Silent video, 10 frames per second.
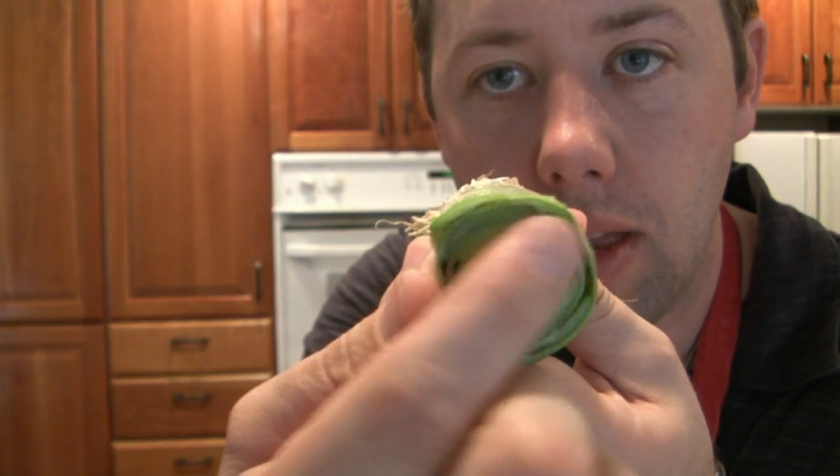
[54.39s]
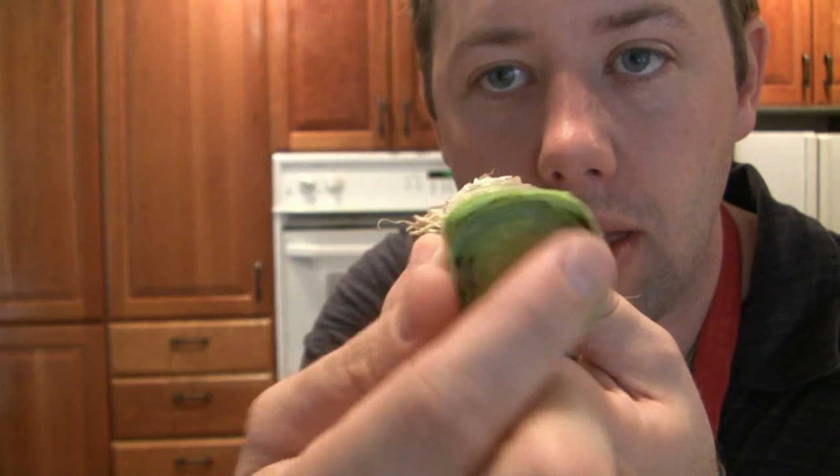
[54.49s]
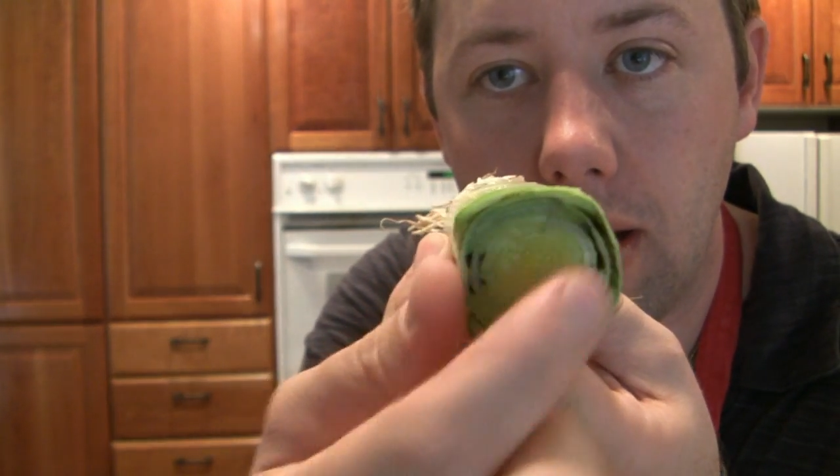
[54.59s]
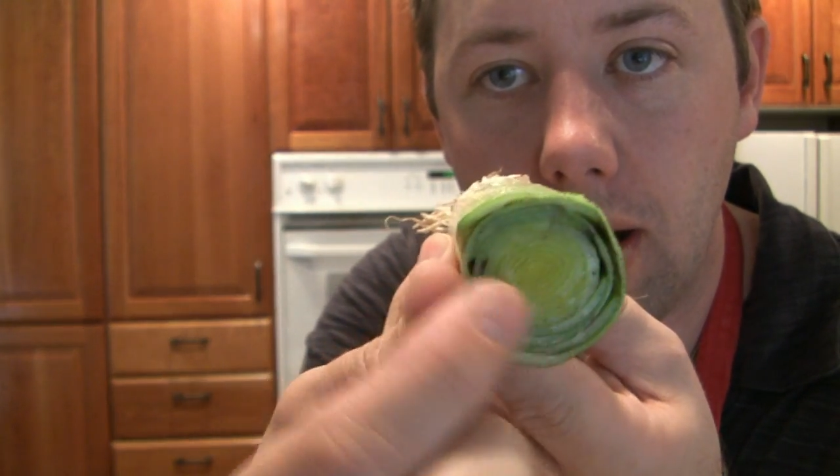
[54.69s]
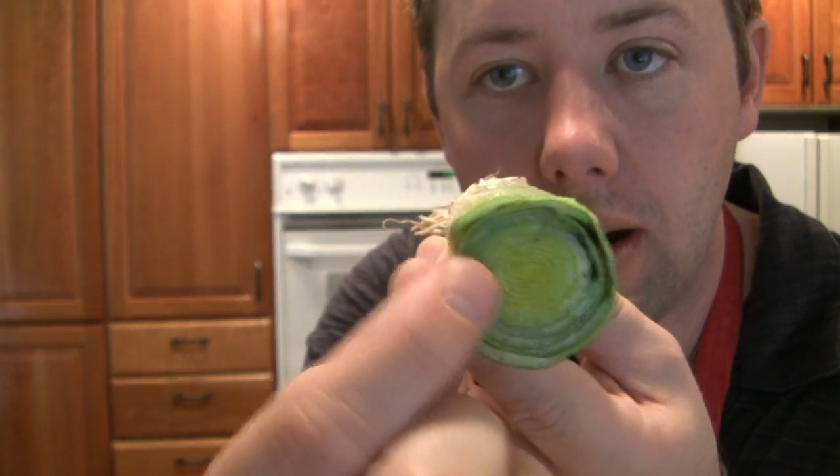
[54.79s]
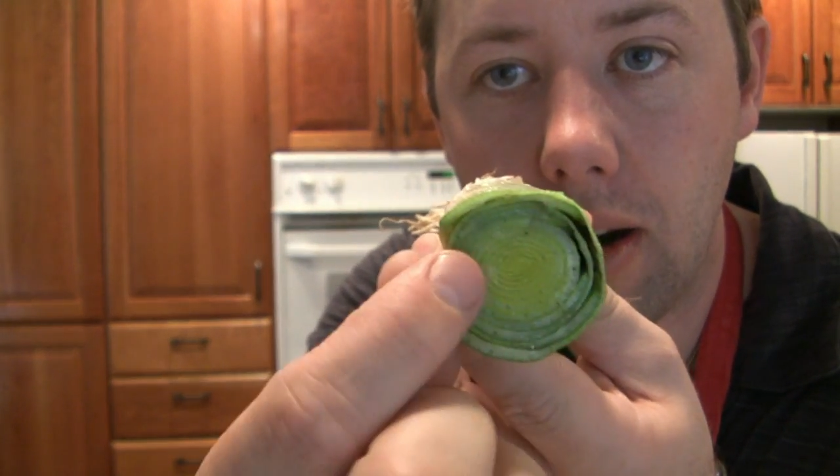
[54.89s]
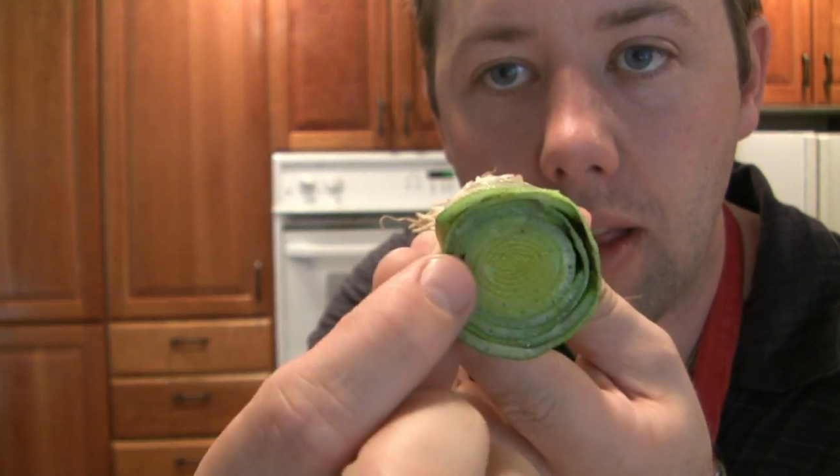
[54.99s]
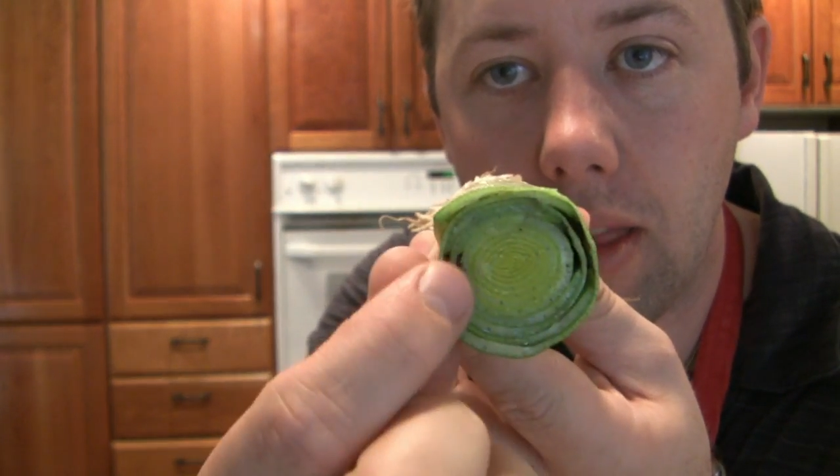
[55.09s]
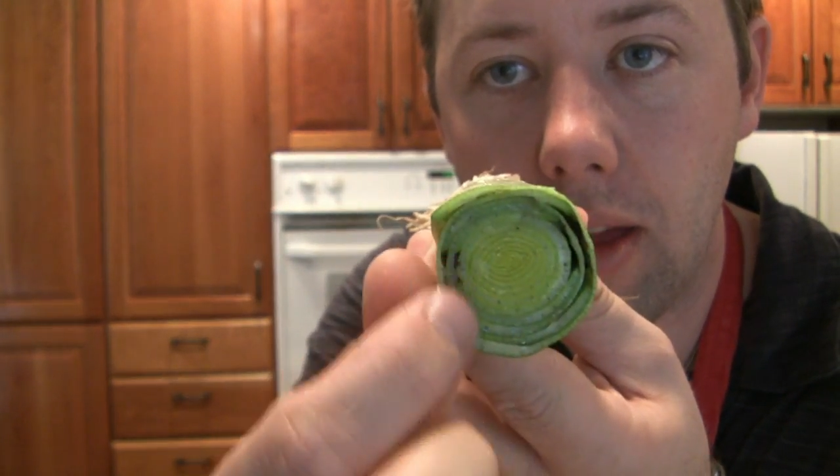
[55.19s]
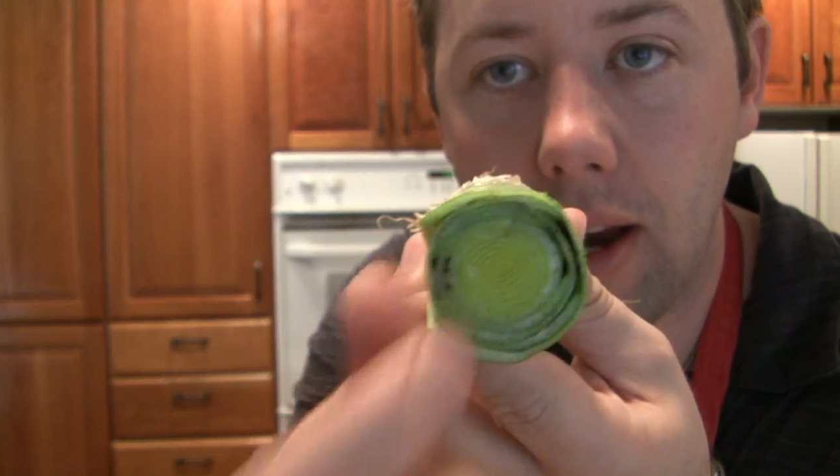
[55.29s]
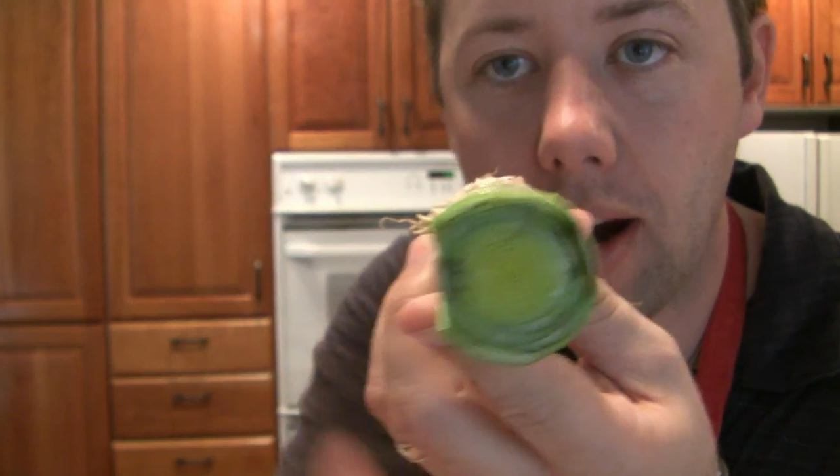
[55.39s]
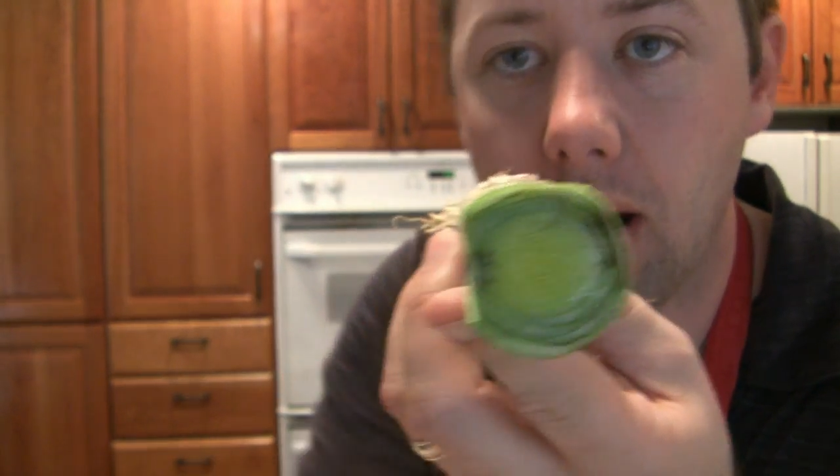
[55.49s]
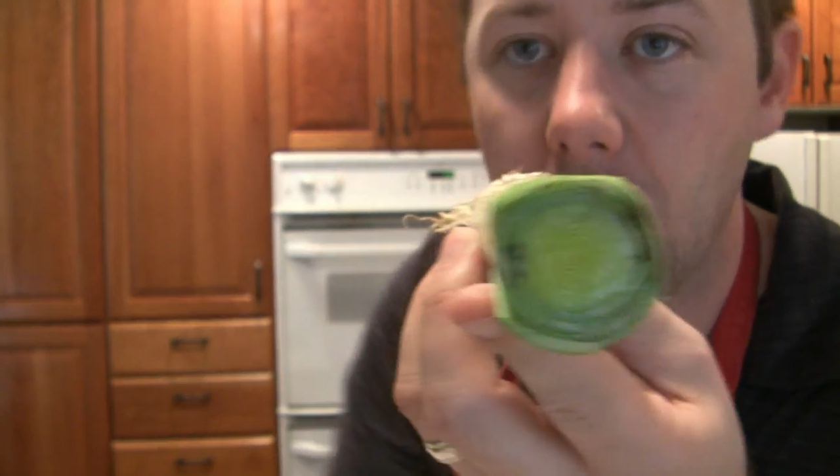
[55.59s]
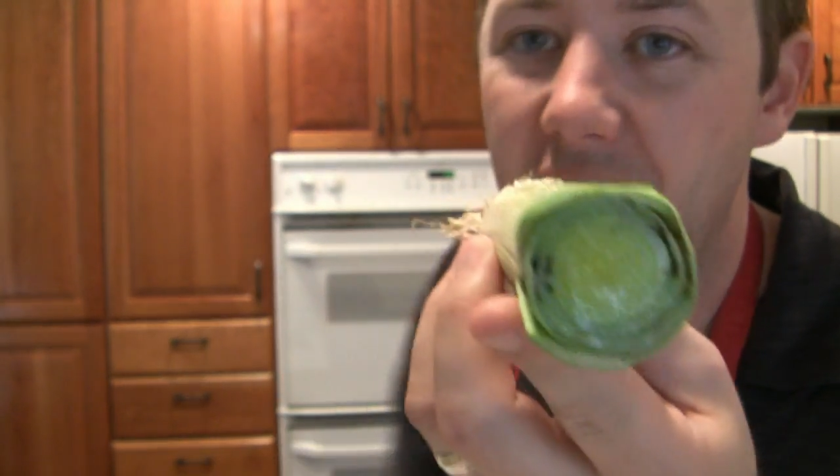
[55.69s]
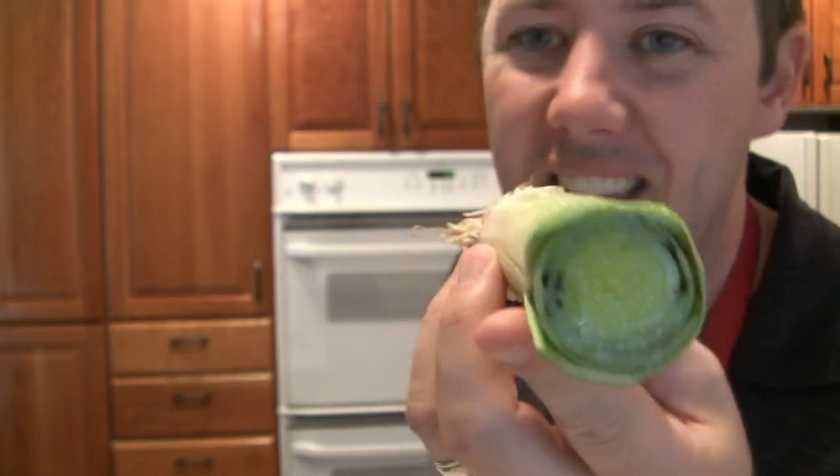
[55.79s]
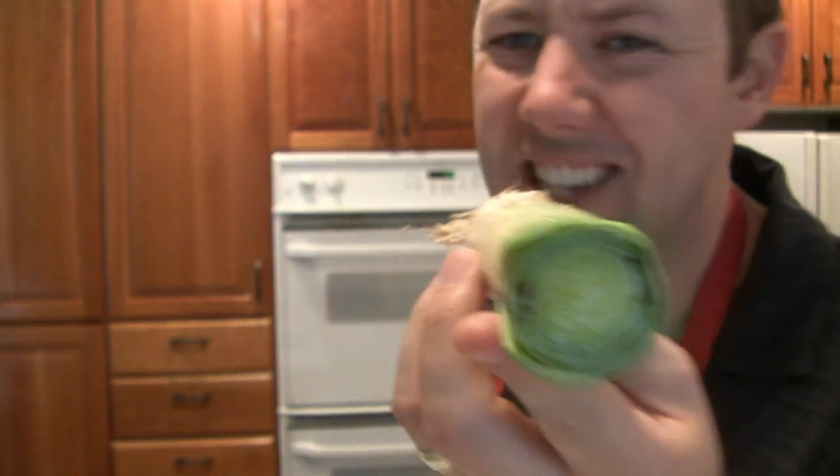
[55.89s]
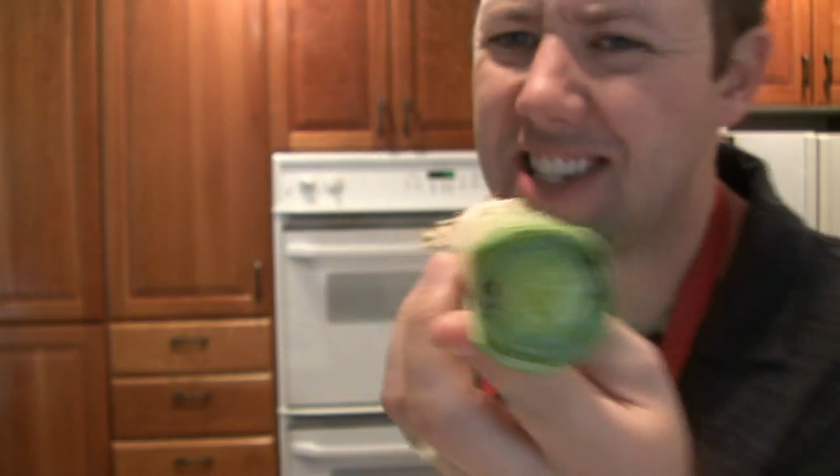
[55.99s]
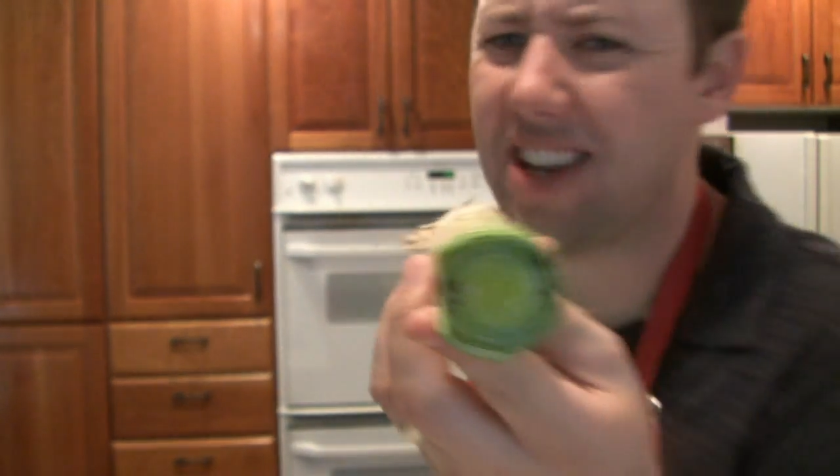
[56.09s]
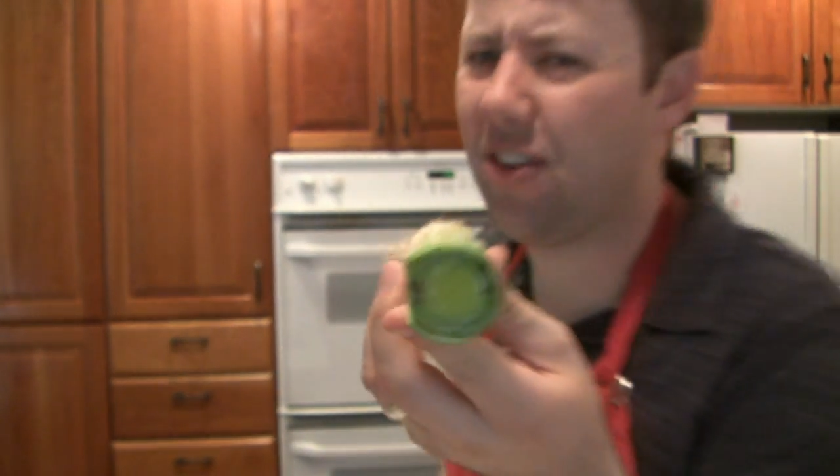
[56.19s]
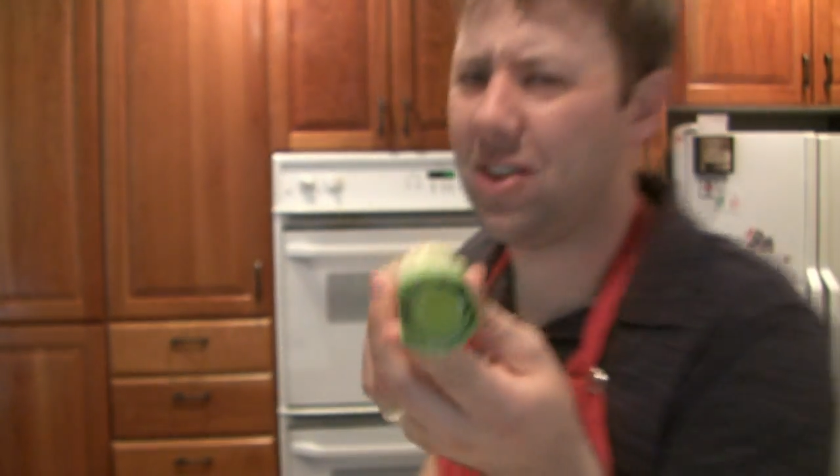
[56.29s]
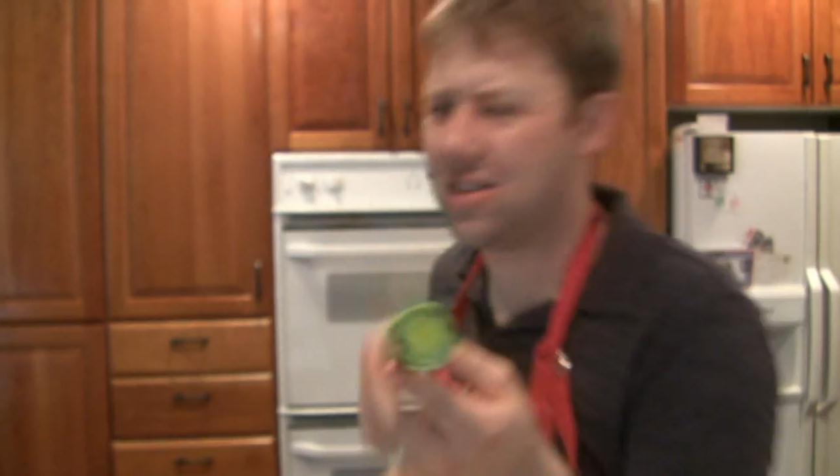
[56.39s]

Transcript: there, and there. That stuff